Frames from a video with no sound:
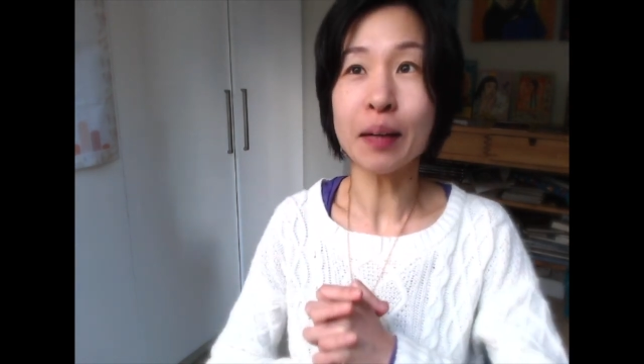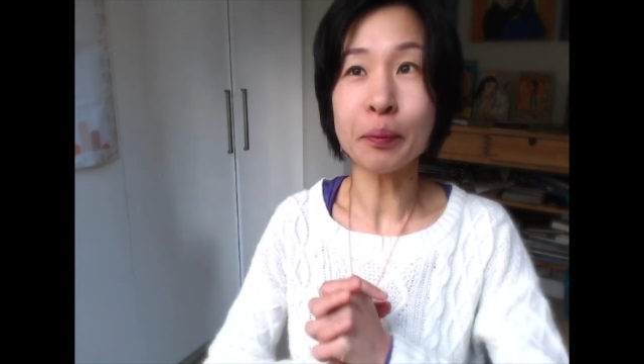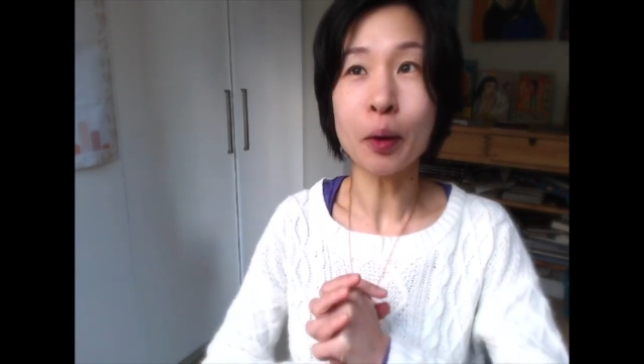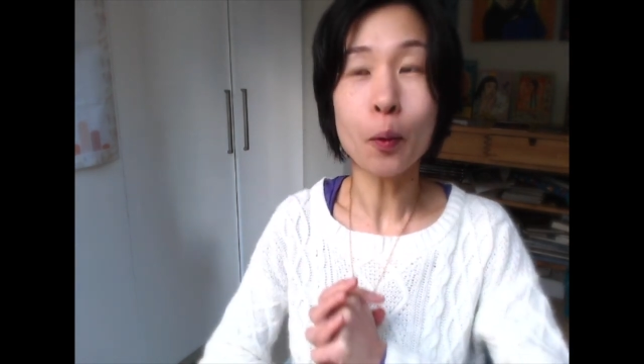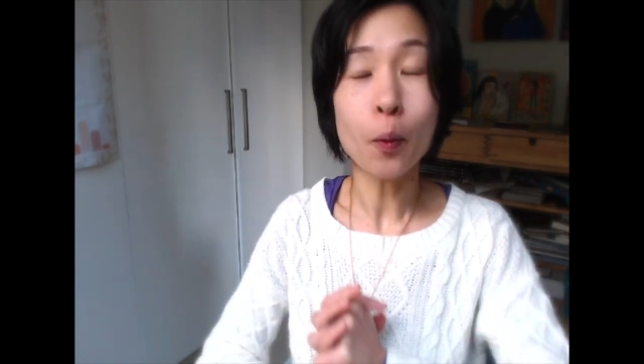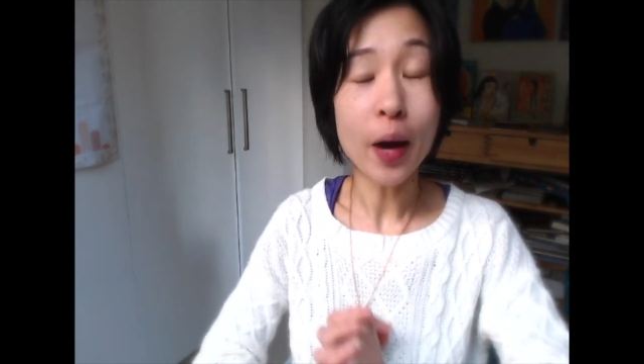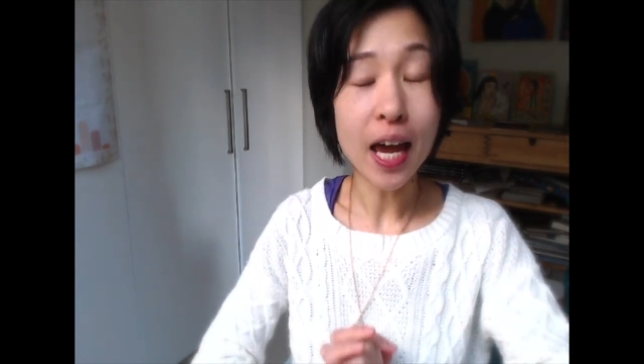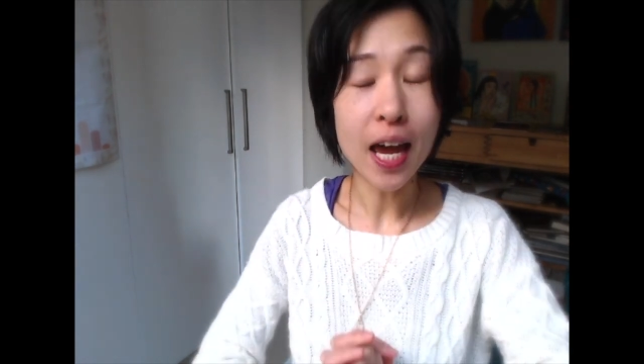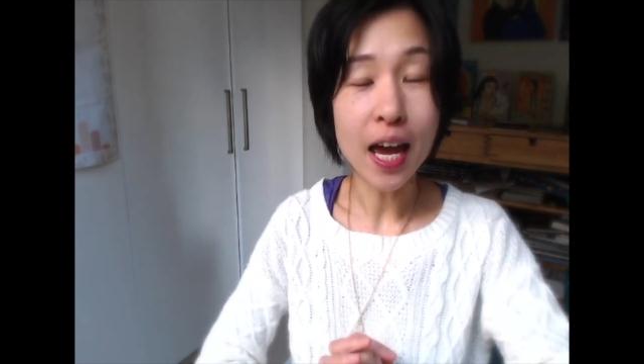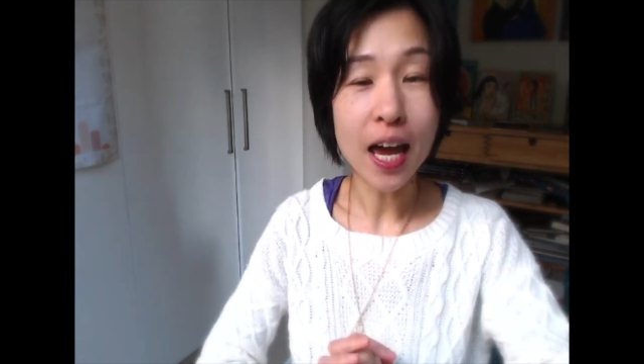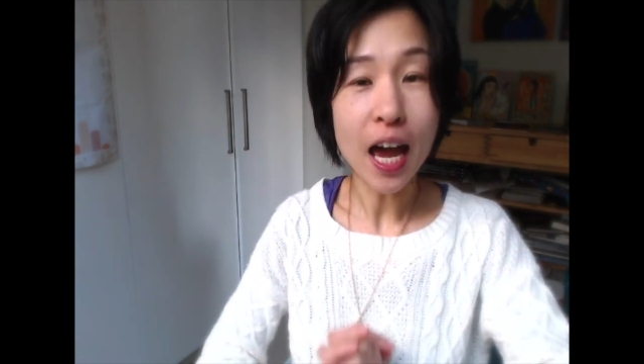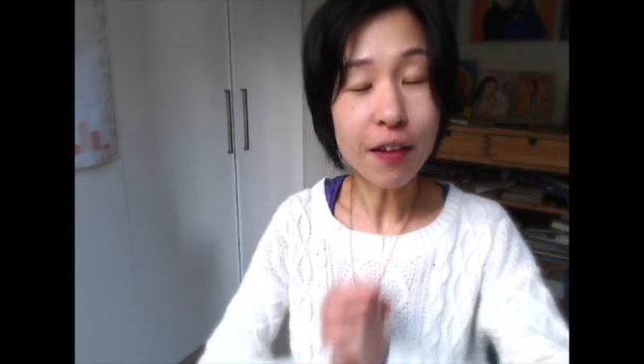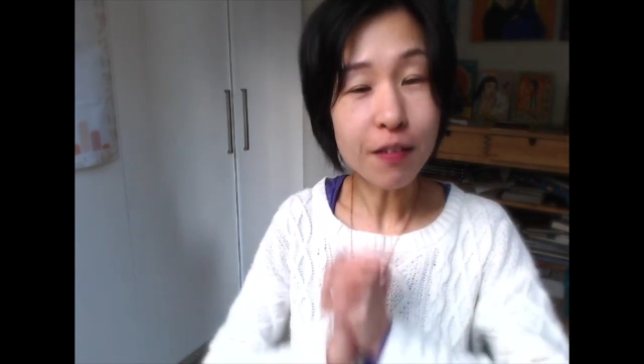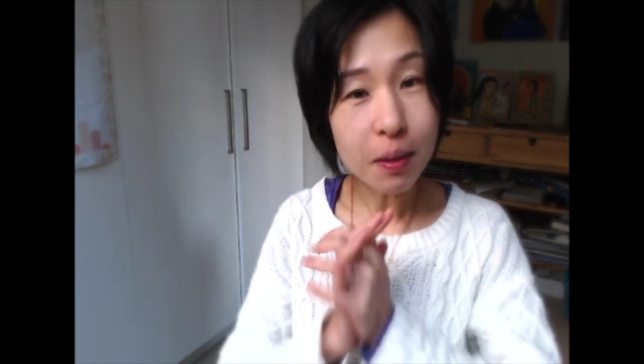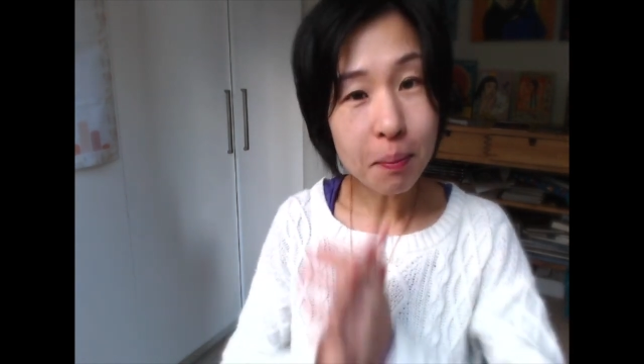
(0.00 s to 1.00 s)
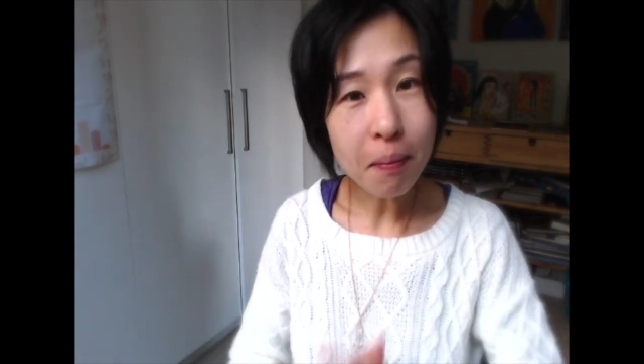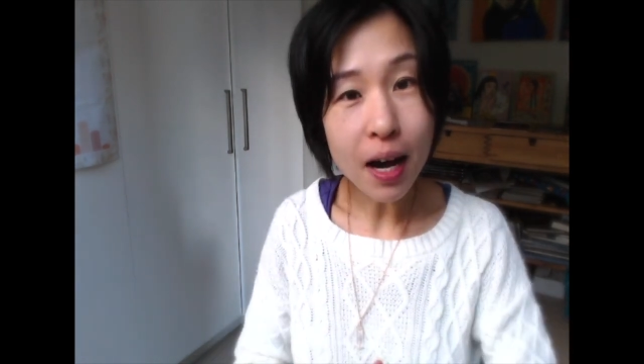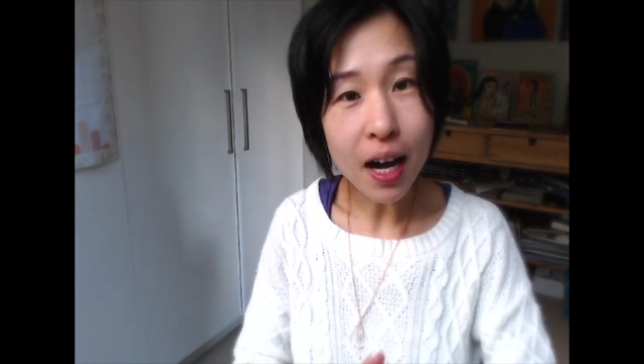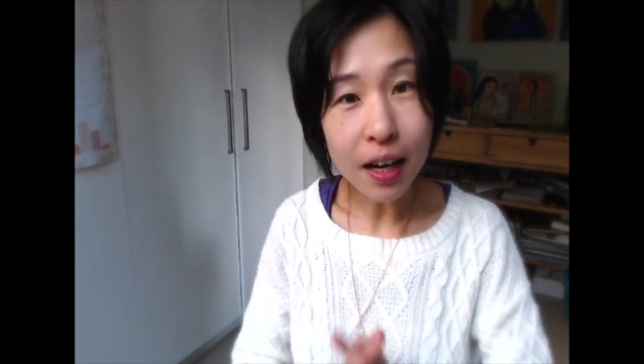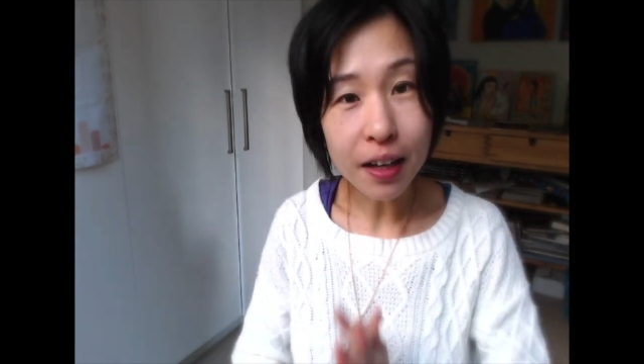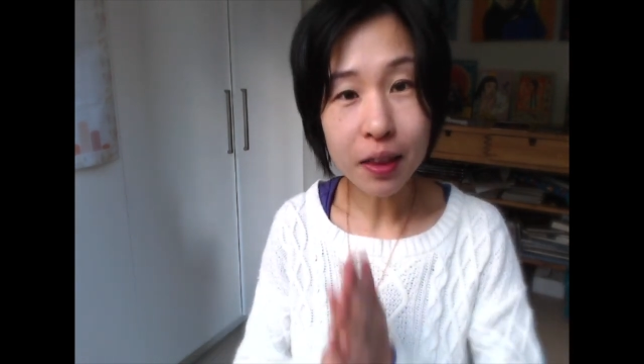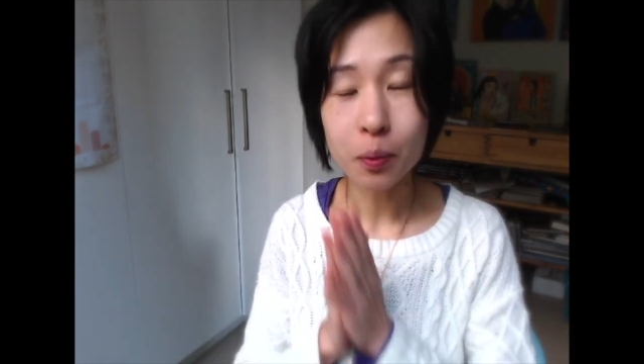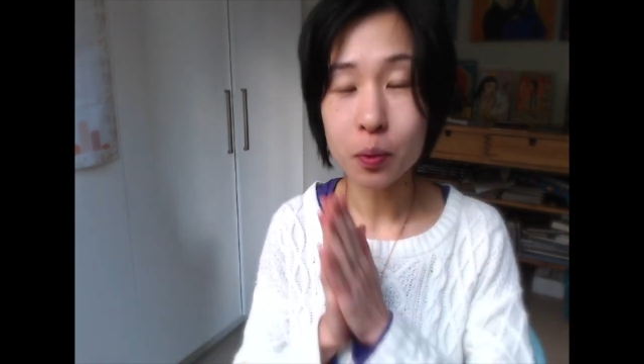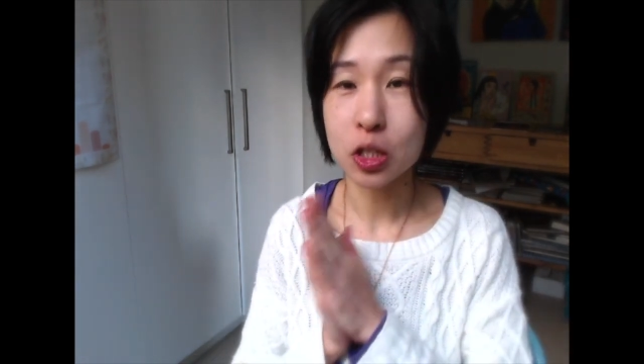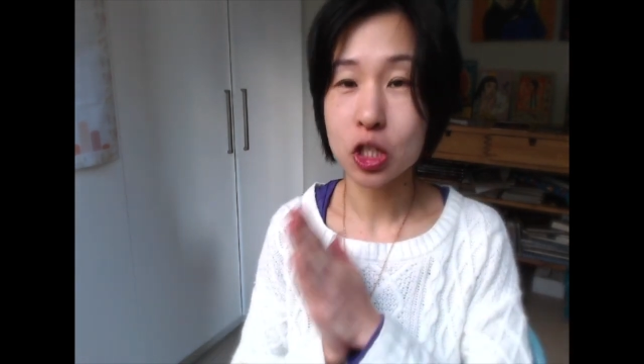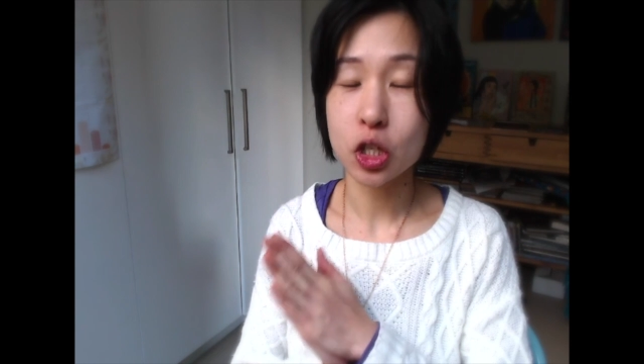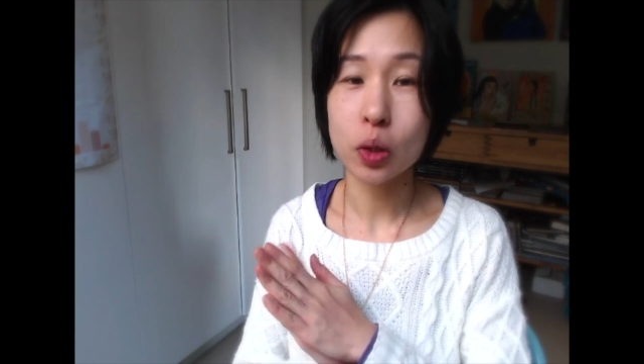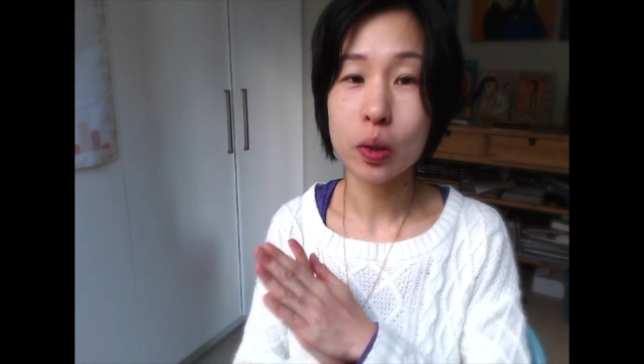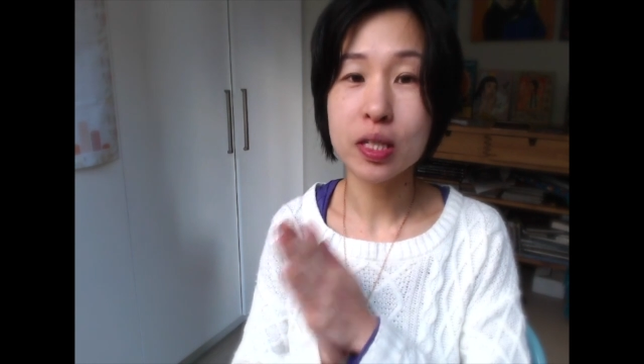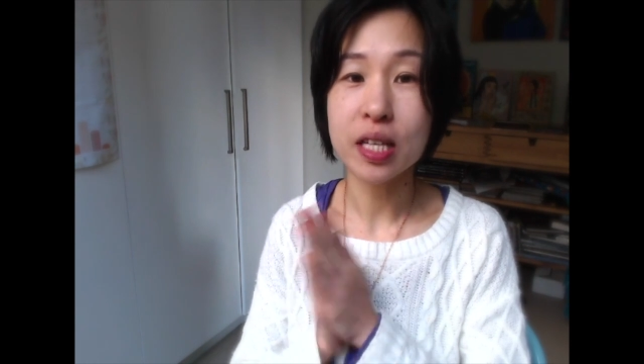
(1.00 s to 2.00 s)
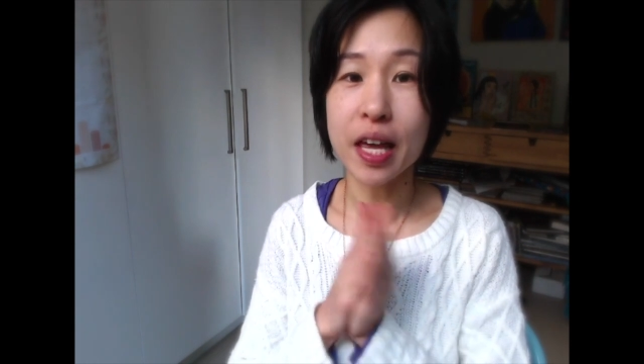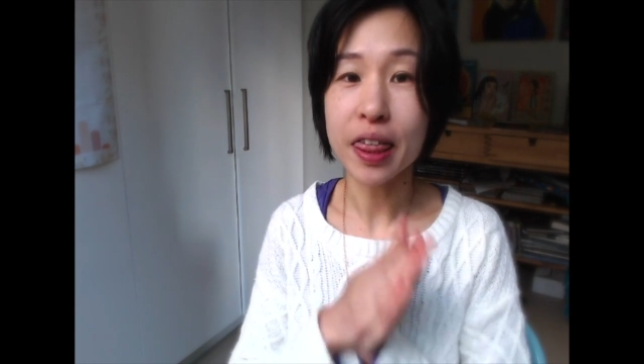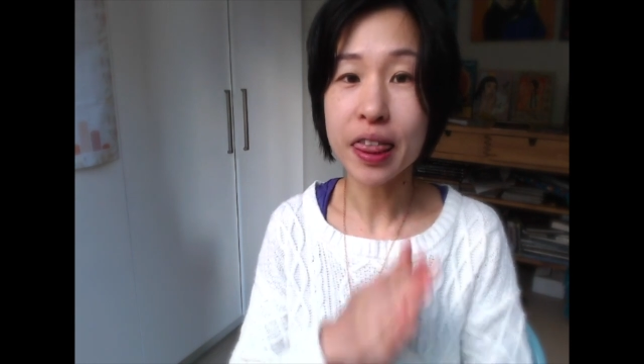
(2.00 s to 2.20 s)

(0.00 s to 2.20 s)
where every month we choose a